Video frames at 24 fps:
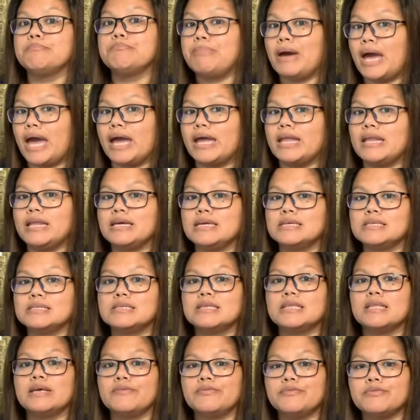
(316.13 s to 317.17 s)
ban
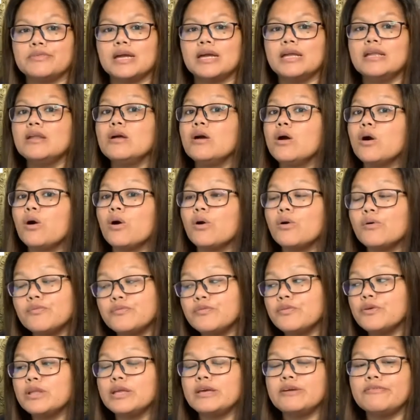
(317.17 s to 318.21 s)
is lifted,
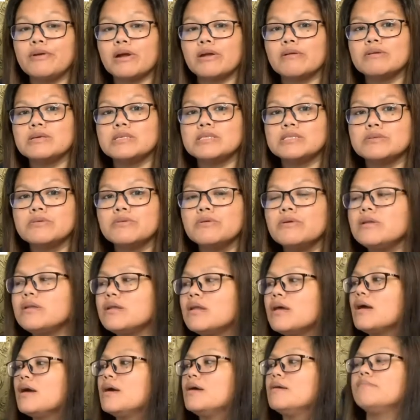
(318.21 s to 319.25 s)
hopefully very soon.